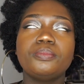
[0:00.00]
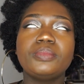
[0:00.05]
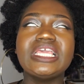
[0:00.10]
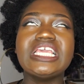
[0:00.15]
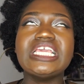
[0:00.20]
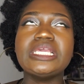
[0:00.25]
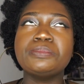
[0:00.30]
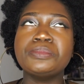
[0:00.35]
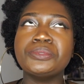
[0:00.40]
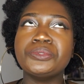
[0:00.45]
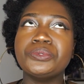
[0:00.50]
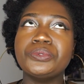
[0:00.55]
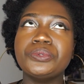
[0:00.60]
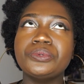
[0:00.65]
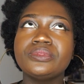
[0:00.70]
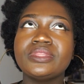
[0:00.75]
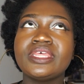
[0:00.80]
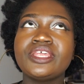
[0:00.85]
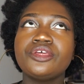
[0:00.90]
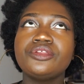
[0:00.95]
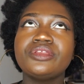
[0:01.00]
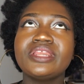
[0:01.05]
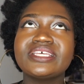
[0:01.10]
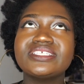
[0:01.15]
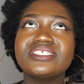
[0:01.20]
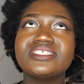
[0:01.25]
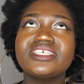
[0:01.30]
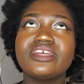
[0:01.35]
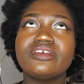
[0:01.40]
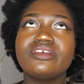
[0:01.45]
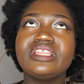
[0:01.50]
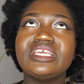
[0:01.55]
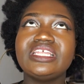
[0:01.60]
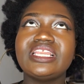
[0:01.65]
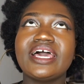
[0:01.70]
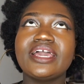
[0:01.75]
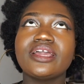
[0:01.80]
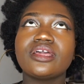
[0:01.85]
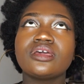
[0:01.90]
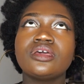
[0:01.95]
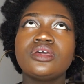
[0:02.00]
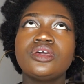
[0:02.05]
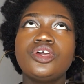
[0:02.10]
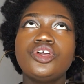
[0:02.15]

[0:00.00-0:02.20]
people. They don't necessarily like